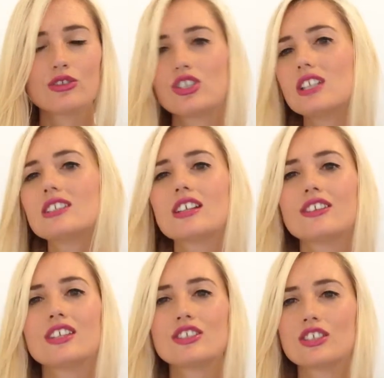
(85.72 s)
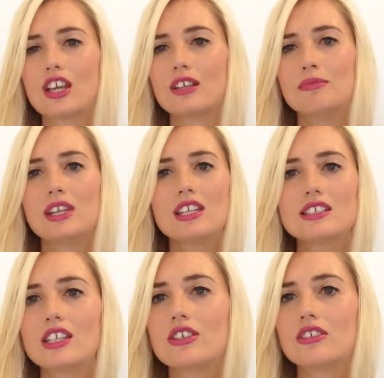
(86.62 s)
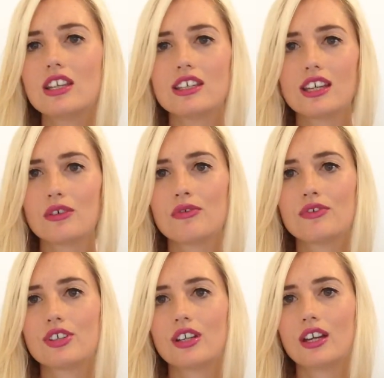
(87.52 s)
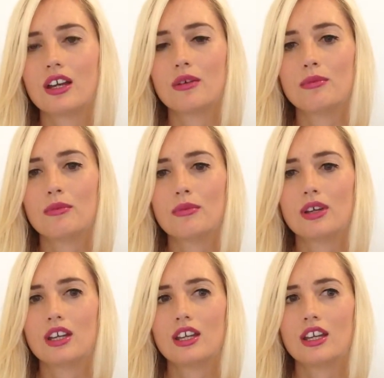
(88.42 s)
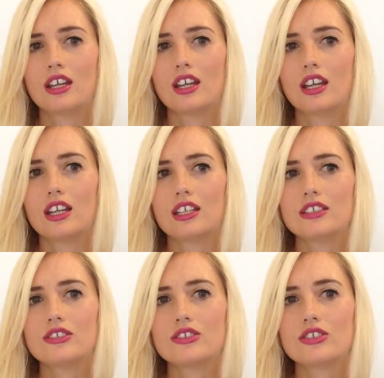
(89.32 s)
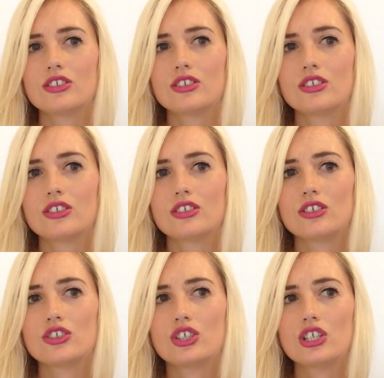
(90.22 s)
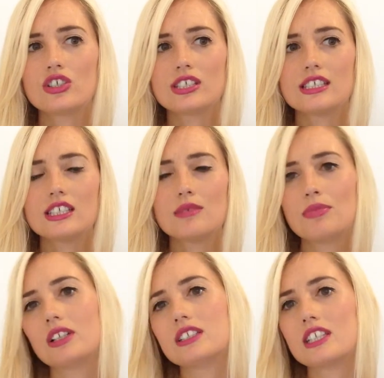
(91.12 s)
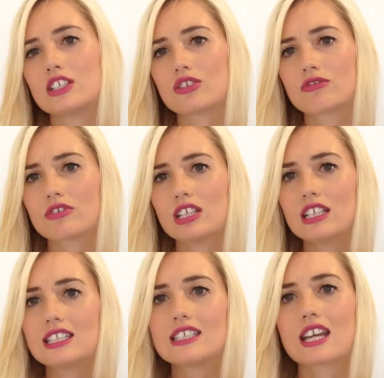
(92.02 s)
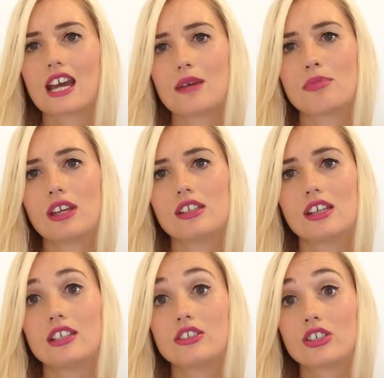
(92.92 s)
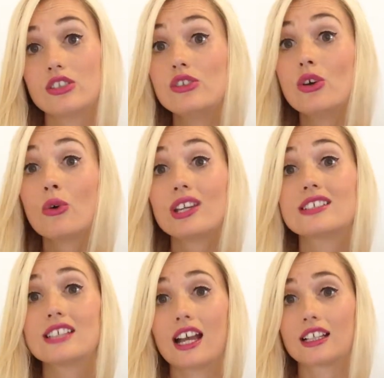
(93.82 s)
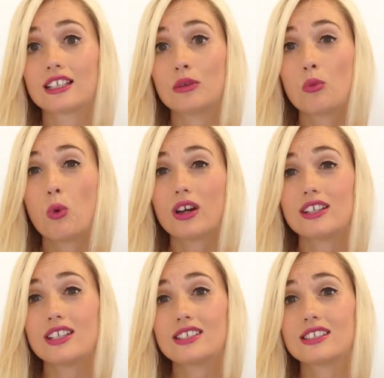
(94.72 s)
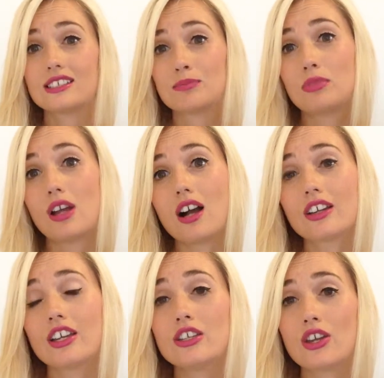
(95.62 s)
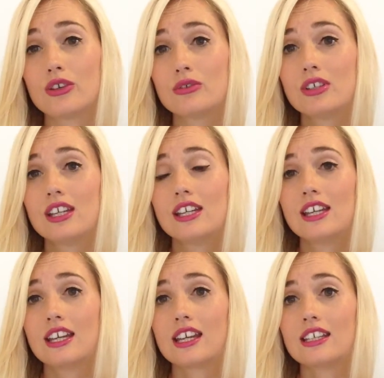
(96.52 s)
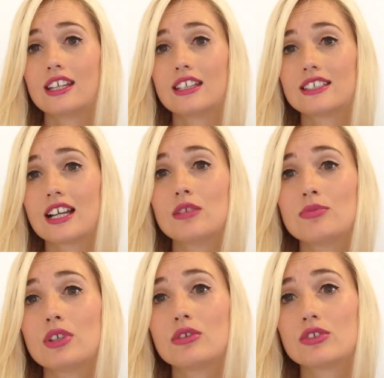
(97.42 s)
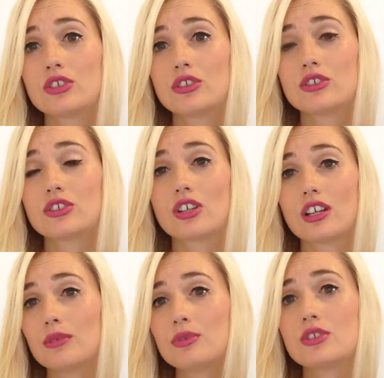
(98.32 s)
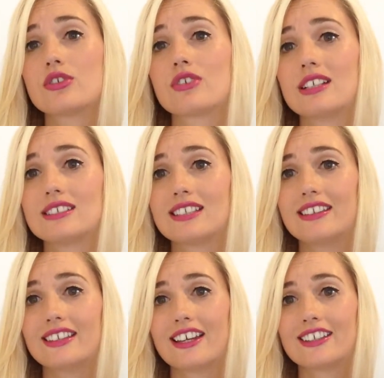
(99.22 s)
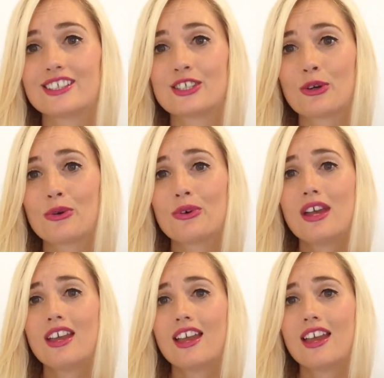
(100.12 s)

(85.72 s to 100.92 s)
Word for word: she's got this amazing, unique gift, um, and she just has the ability to really tap in and to know exactly what it is that's blocking you, and, and help you to, to help you to transcend that. So,